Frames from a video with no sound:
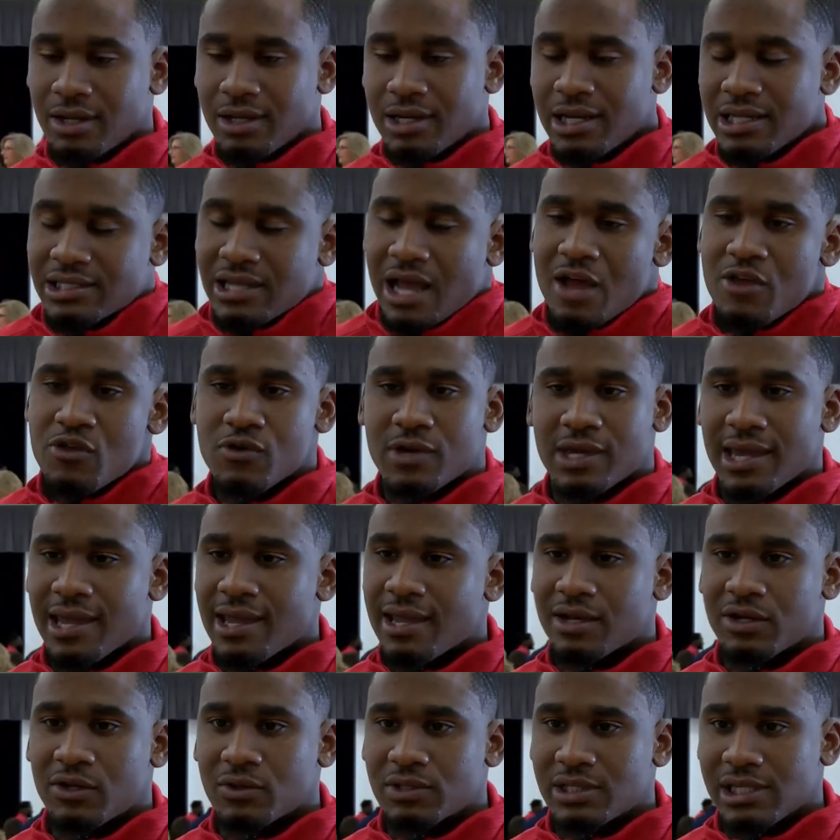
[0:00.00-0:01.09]
is all you
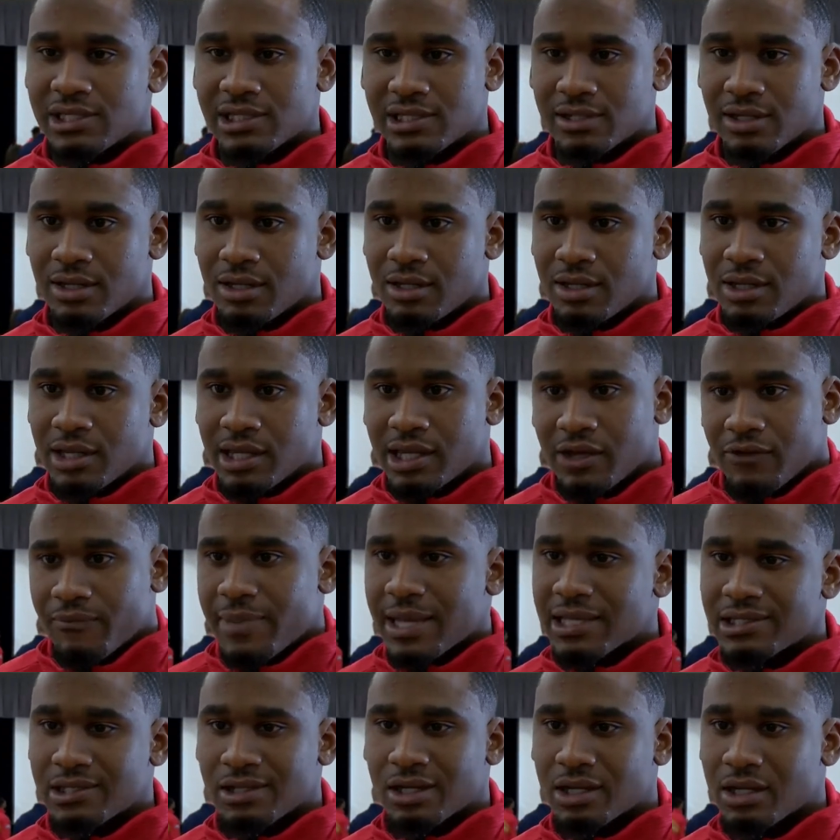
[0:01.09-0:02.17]
can do. Just give back to the